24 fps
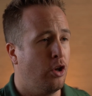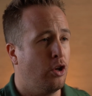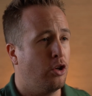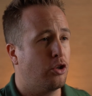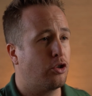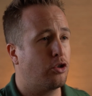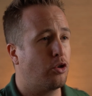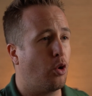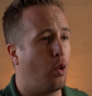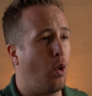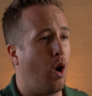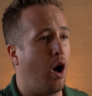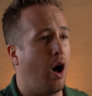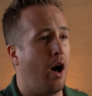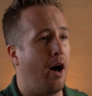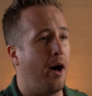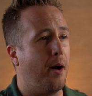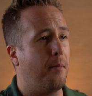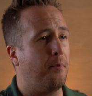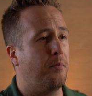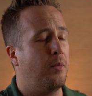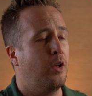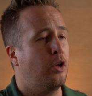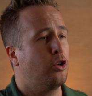
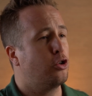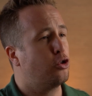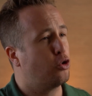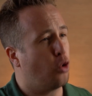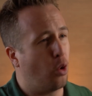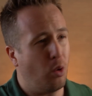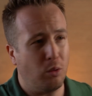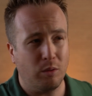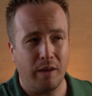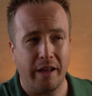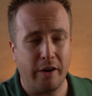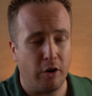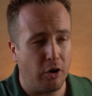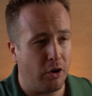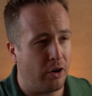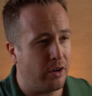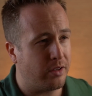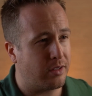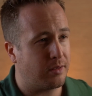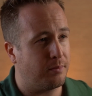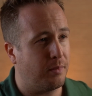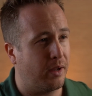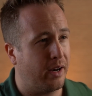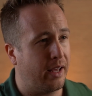So don't let
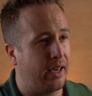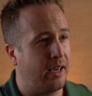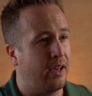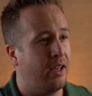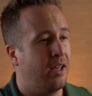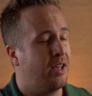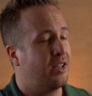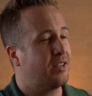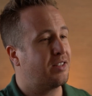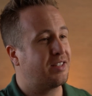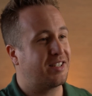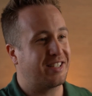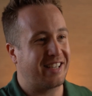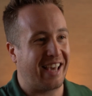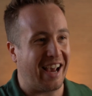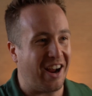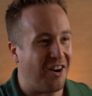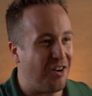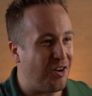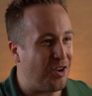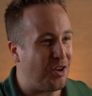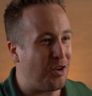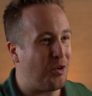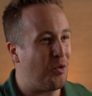earnest money
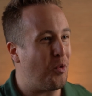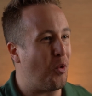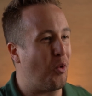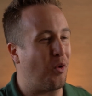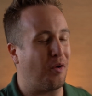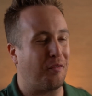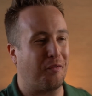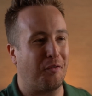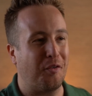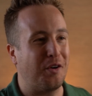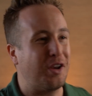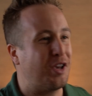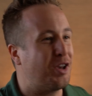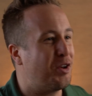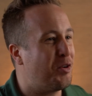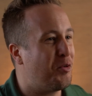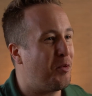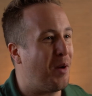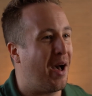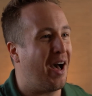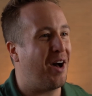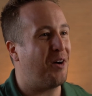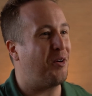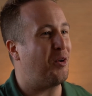scare you or freak
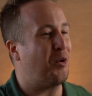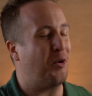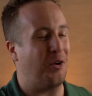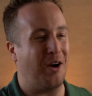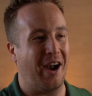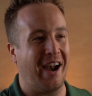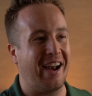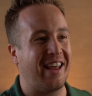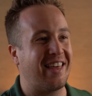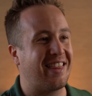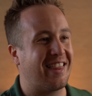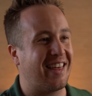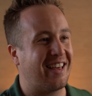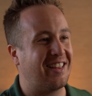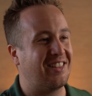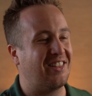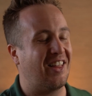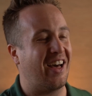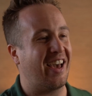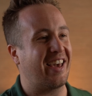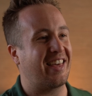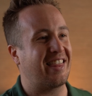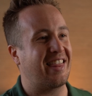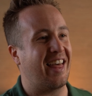you out or anything
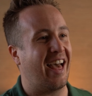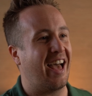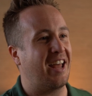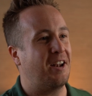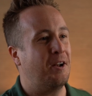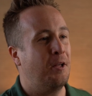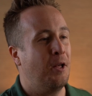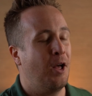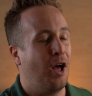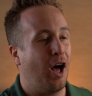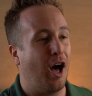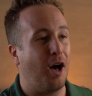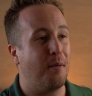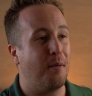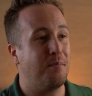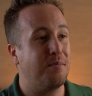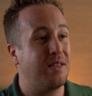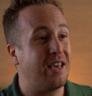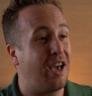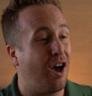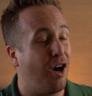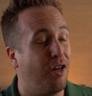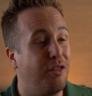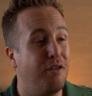like that.
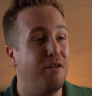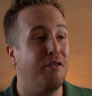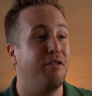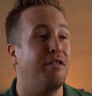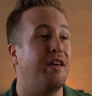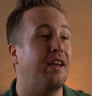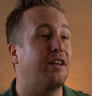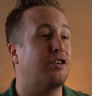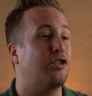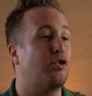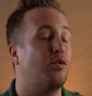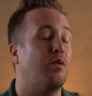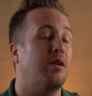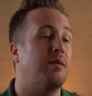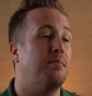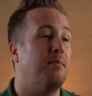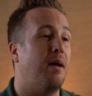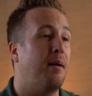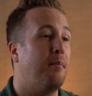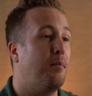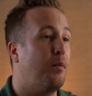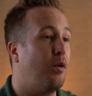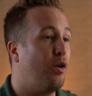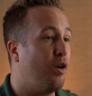The other thing to
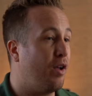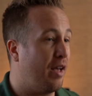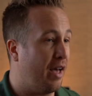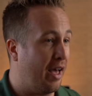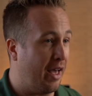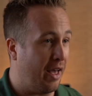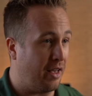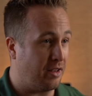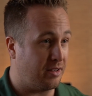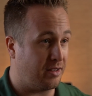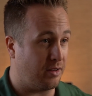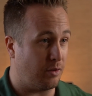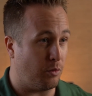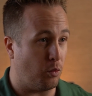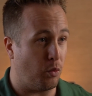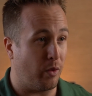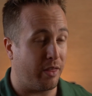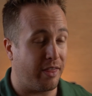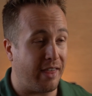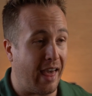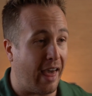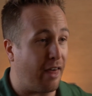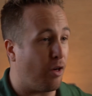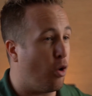remember, as
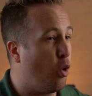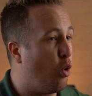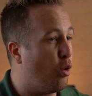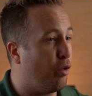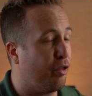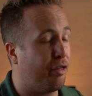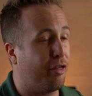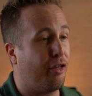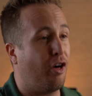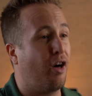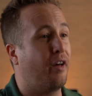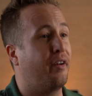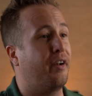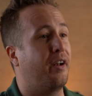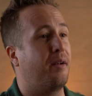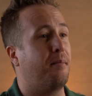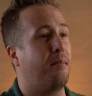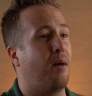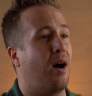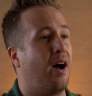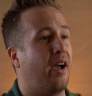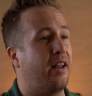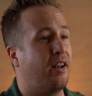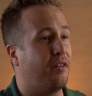with that whole thought in
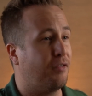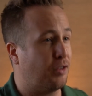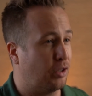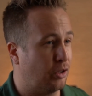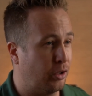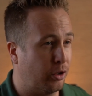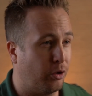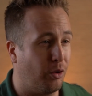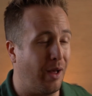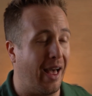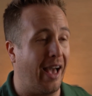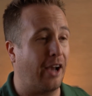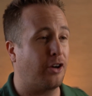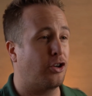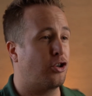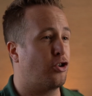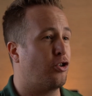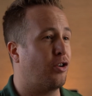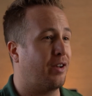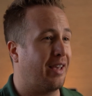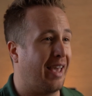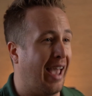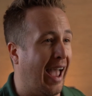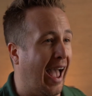mind of a little
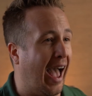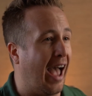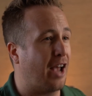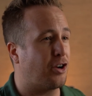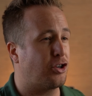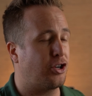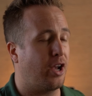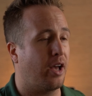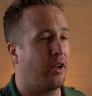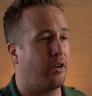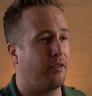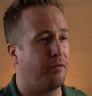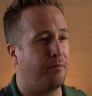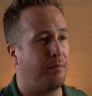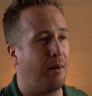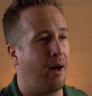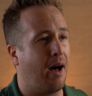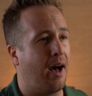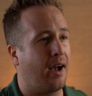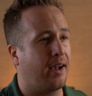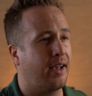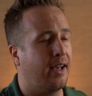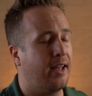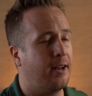extra cash out of
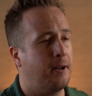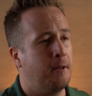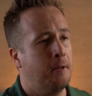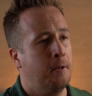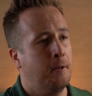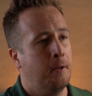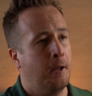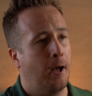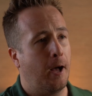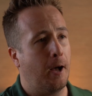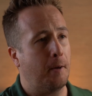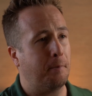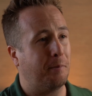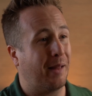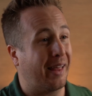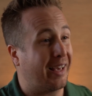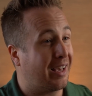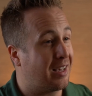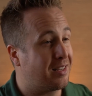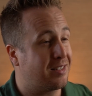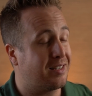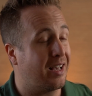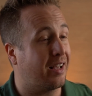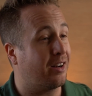pocket, like
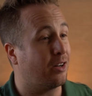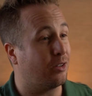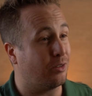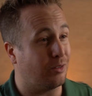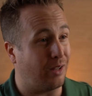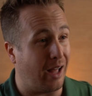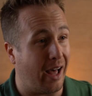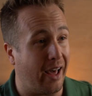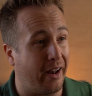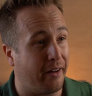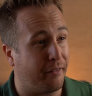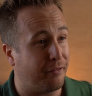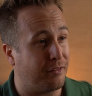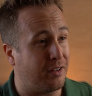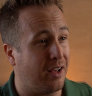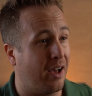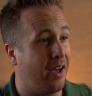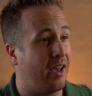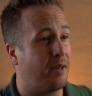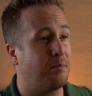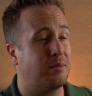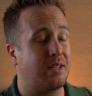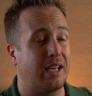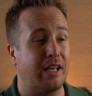I said, a lot of
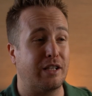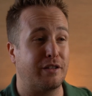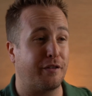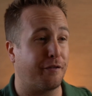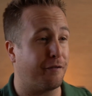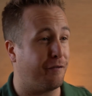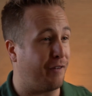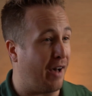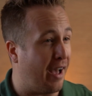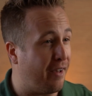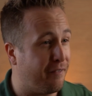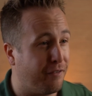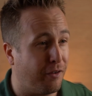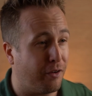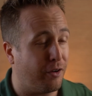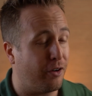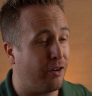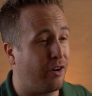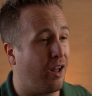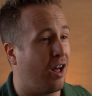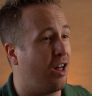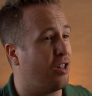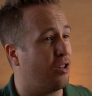times it's $500